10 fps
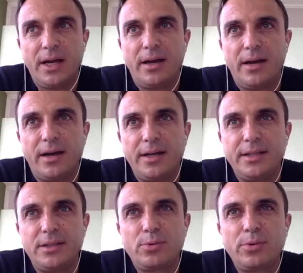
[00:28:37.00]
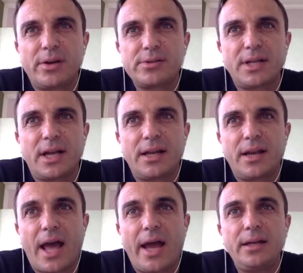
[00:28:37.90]
And in
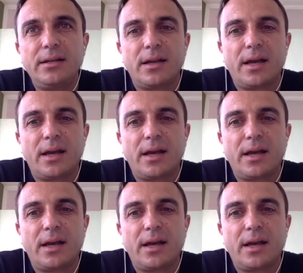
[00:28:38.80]
2009,